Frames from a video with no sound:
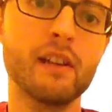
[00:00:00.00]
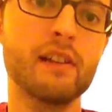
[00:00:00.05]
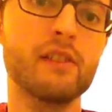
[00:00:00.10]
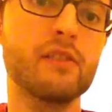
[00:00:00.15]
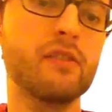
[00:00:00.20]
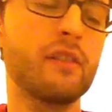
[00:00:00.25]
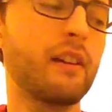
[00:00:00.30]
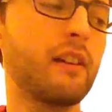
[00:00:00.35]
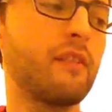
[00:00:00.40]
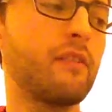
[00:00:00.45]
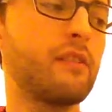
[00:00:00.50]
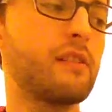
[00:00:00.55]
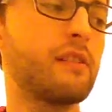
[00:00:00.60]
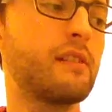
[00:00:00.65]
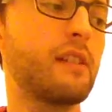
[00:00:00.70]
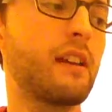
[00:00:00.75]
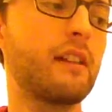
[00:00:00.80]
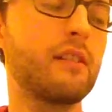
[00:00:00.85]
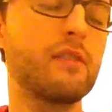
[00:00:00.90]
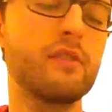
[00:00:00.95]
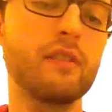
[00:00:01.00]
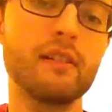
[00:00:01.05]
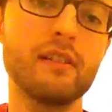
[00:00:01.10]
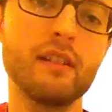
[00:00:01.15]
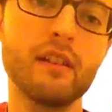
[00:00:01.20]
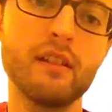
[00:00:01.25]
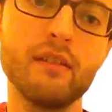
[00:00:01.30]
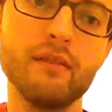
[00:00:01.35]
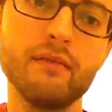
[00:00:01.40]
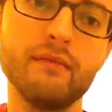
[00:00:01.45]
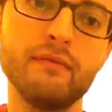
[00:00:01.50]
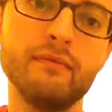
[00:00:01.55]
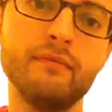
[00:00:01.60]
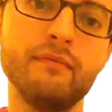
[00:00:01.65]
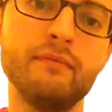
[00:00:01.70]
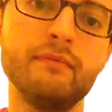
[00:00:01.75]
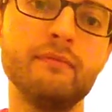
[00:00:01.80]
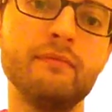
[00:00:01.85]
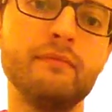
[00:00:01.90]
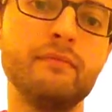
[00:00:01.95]
string and second string together.
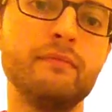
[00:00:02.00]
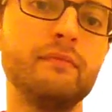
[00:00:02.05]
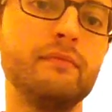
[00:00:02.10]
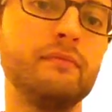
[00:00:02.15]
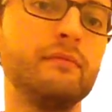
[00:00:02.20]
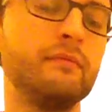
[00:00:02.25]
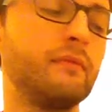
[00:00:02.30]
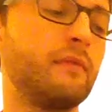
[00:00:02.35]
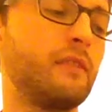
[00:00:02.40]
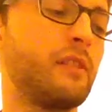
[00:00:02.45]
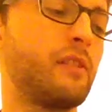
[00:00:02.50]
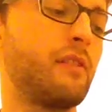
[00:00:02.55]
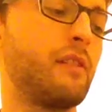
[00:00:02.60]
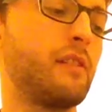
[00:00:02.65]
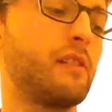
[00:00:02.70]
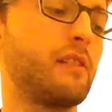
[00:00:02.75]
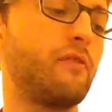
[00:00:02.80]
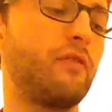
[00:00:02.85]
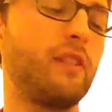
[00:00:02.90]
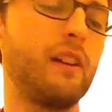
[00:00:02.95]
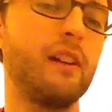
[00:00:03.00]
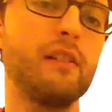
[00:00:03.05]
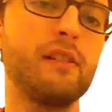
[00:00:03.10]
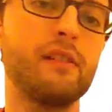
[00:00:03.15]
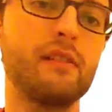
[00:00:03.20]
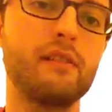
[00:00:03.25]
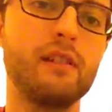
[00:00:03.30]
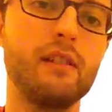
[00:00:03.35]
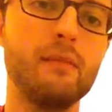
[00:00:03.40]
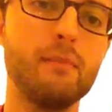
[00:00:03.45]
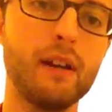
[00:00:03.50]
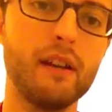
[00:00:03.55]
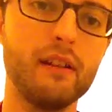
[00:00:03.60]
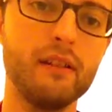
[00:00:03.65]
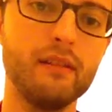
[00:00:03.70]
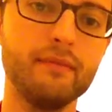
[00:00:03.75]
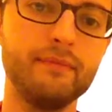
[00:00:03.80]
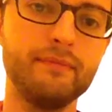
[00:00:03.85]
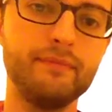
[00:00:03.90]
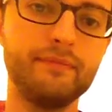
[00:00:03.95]
So here's the verse, D
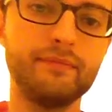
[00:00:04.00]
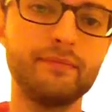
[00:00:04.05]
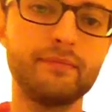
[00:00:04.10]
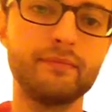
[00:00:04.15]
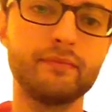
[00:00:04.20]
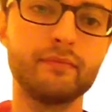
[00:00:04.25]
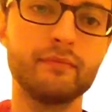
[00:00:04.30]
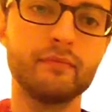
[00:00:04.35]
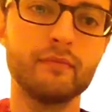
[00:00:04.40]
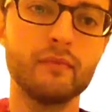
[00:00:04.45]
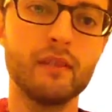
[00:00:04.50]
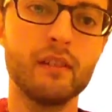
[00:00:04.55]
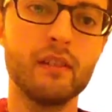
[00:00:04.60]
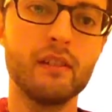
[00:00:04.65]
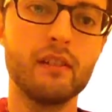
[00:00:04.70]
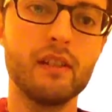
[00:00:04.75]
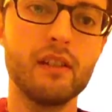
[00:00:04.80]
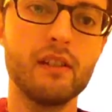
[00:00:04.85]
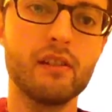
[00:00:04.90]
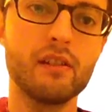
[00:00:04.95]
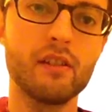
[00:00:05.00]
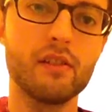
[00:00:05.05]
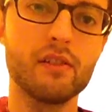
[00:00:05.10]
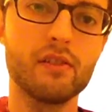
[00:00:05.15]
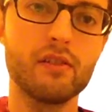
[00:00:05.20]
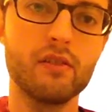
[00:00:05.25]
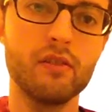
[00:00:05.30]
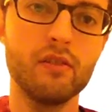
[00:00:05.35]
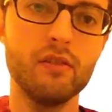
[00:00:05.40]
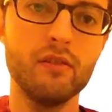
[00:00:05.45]
minor, D sus2,